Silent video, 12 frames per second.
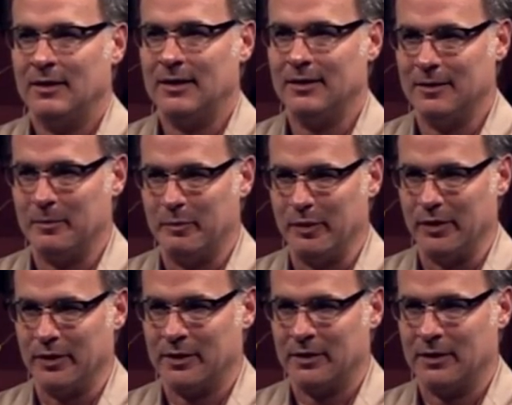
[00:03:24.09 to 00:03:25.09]
in the
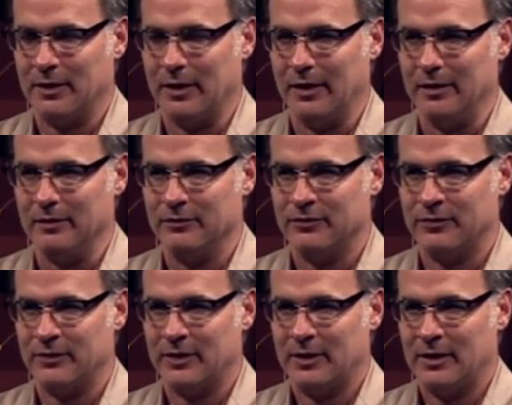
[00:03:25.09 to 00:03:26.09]
book of